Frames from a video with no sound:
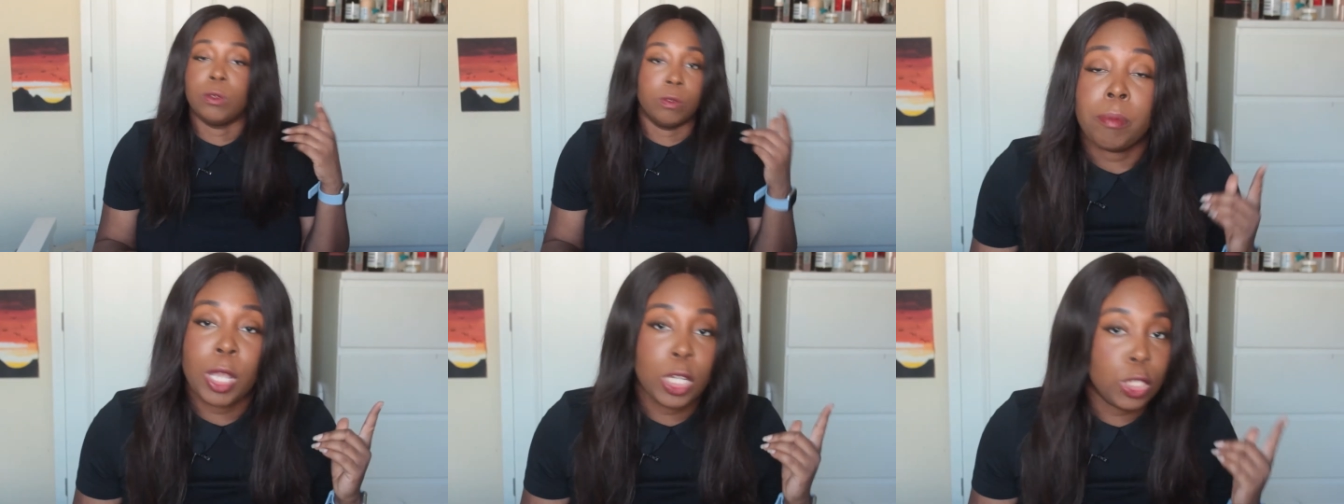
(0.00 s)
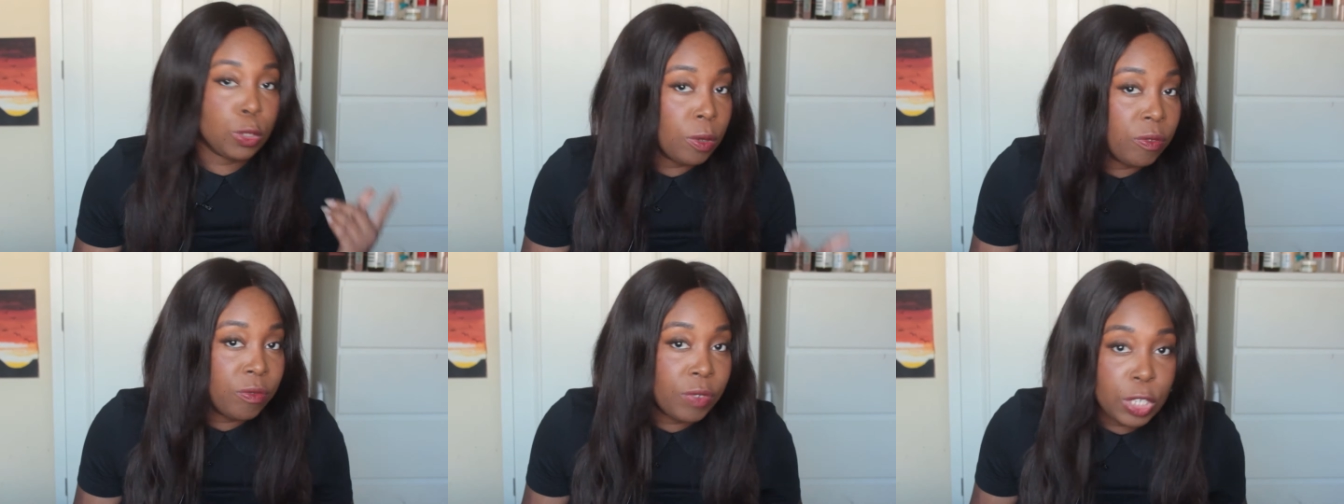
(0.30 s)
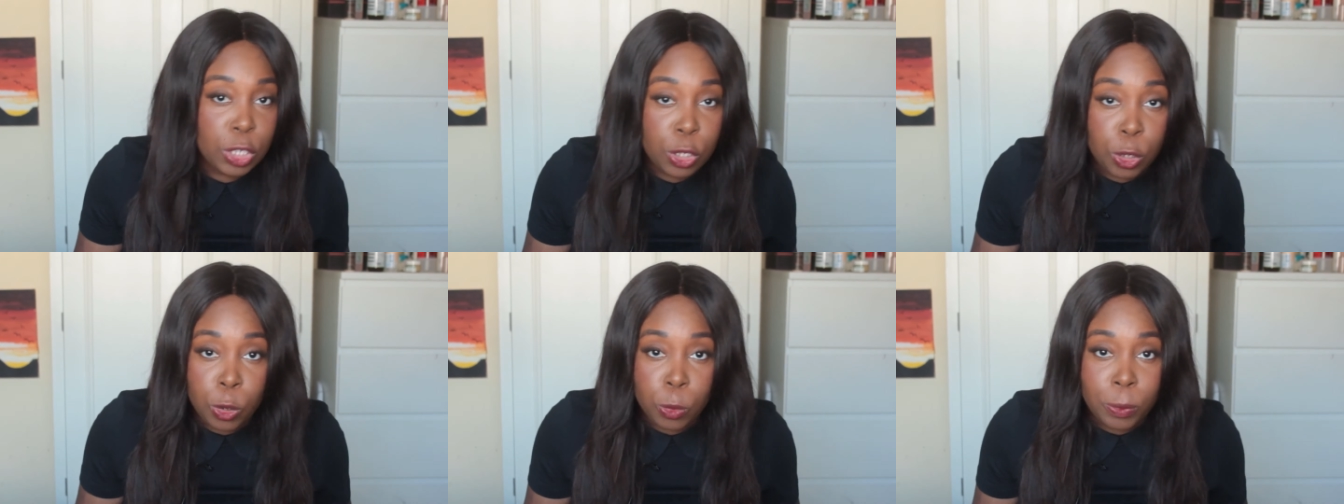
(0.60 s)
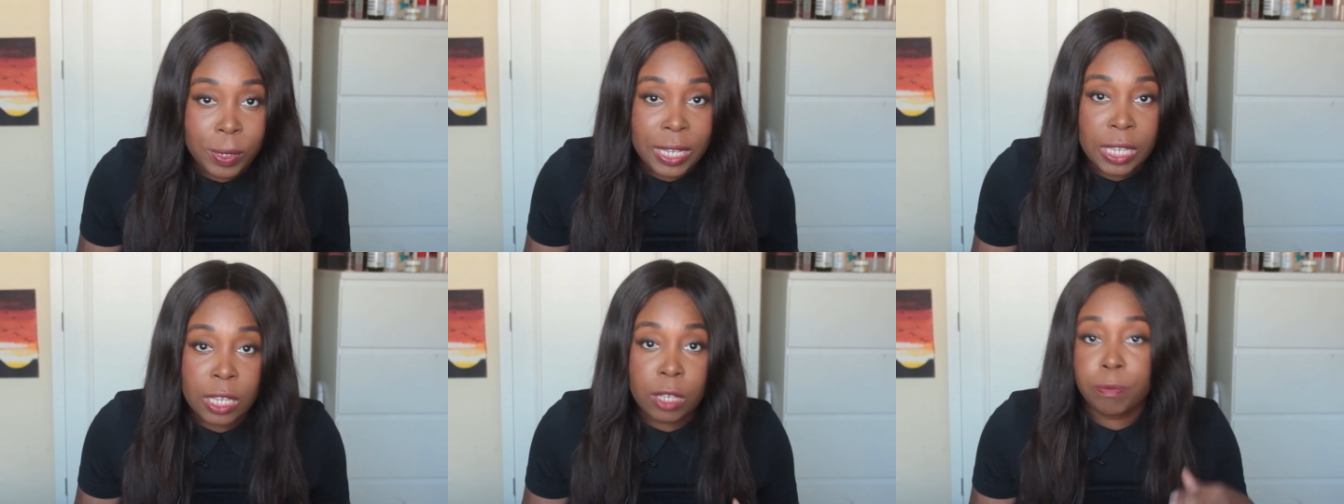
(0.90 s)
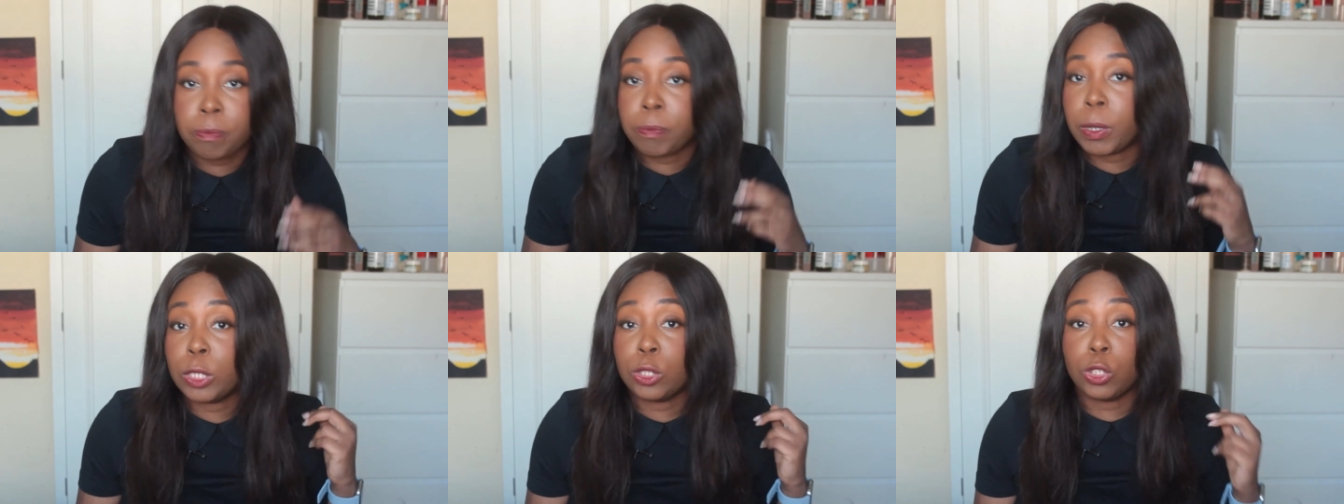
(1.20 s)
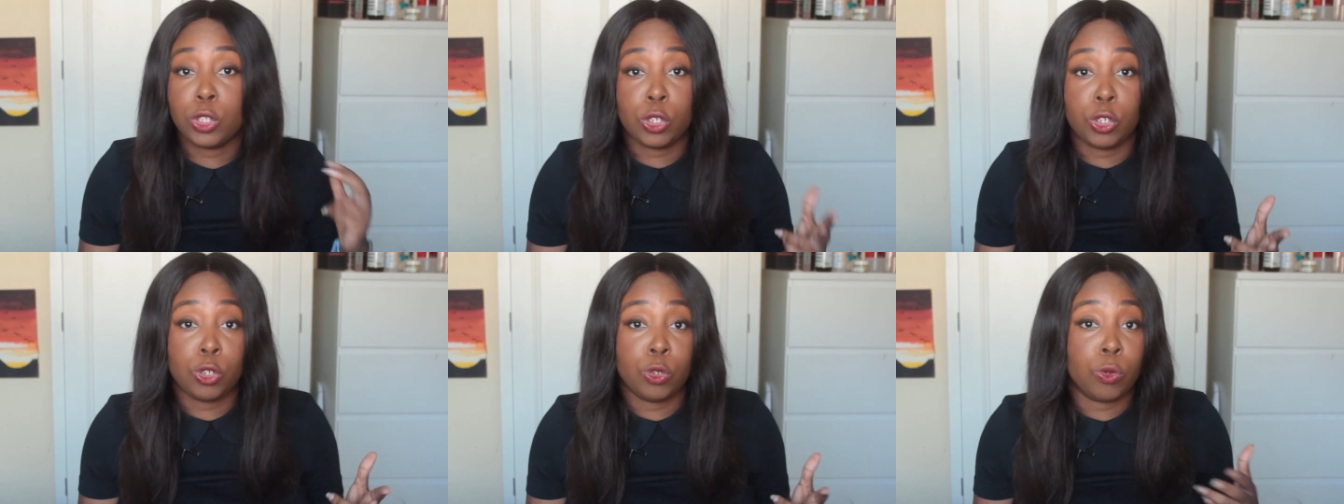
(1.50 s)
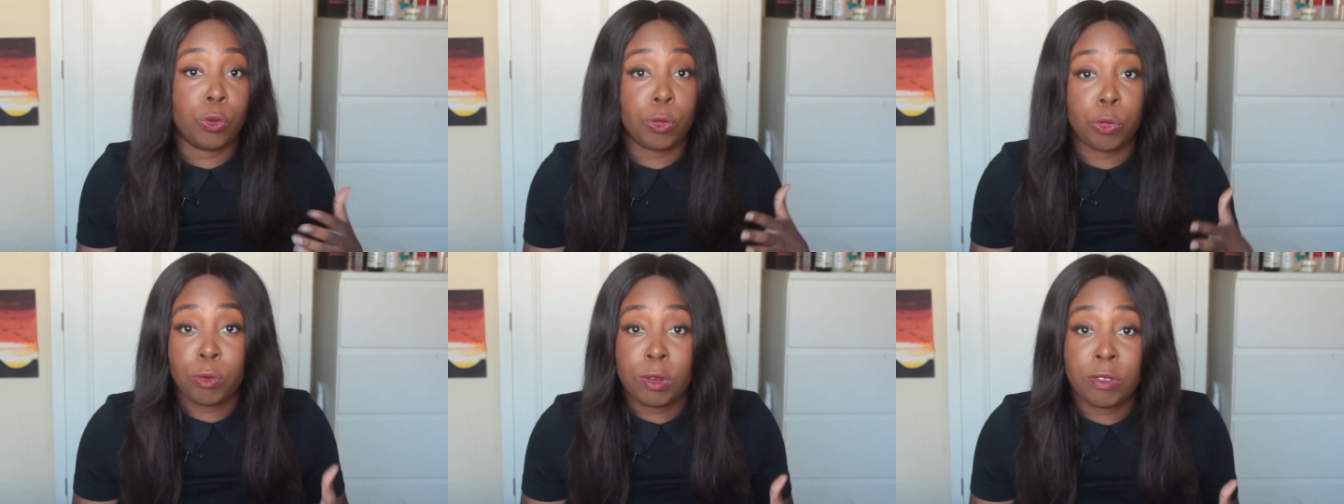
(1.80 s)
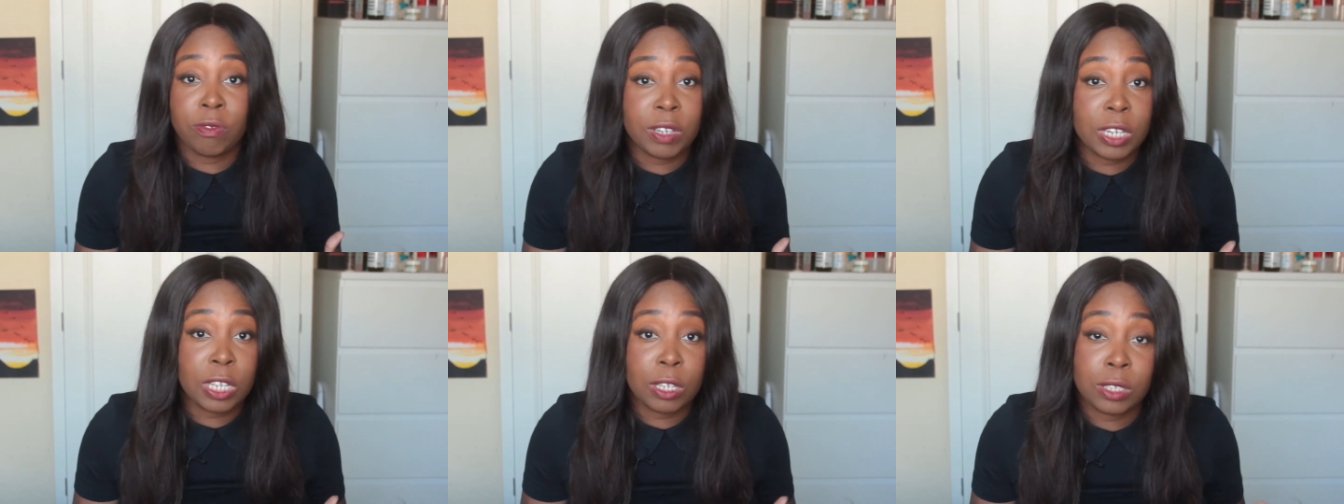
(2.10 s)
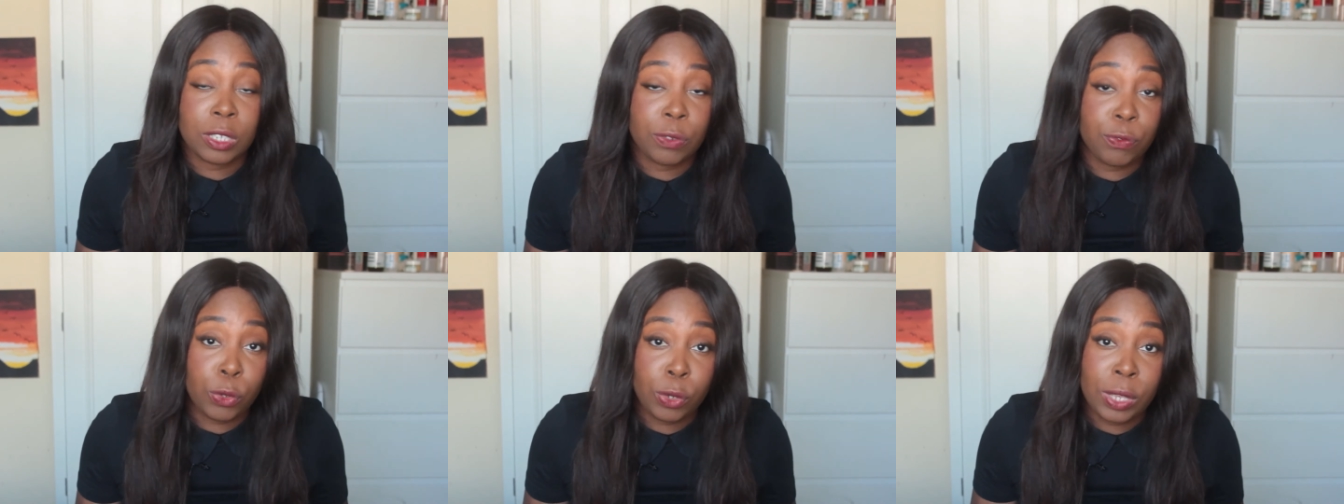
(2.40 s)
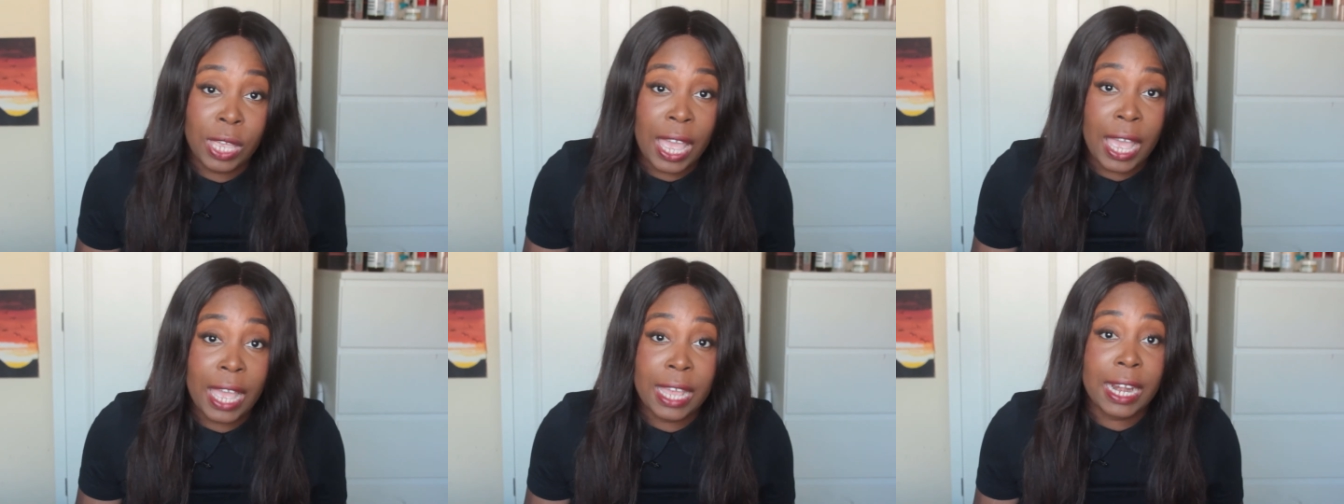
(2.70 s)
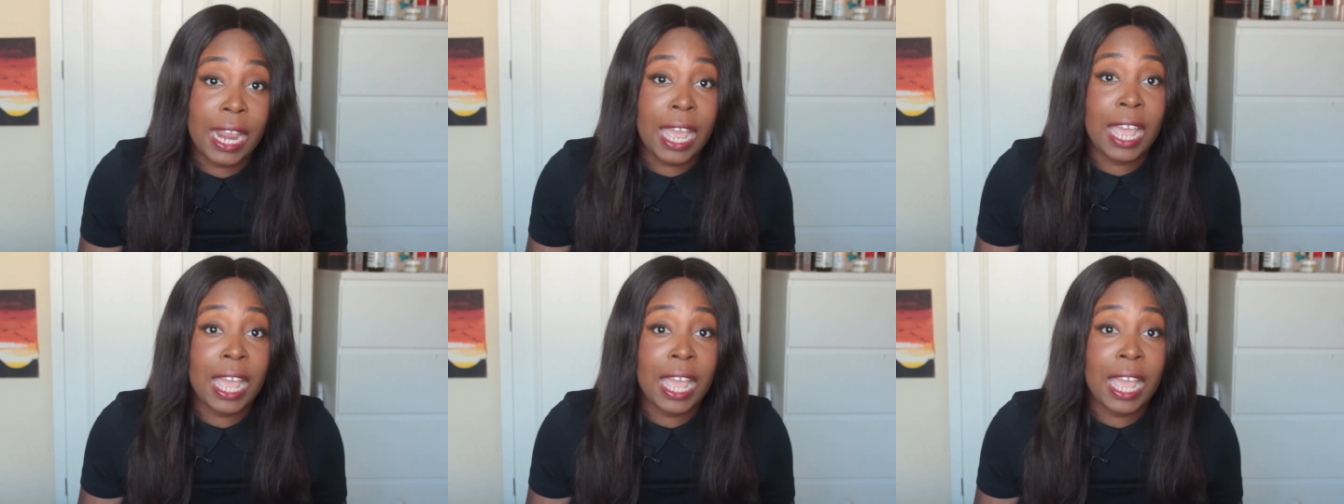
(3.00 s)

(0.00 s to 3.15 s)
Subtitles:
post one video a week, post two or three videos if you can,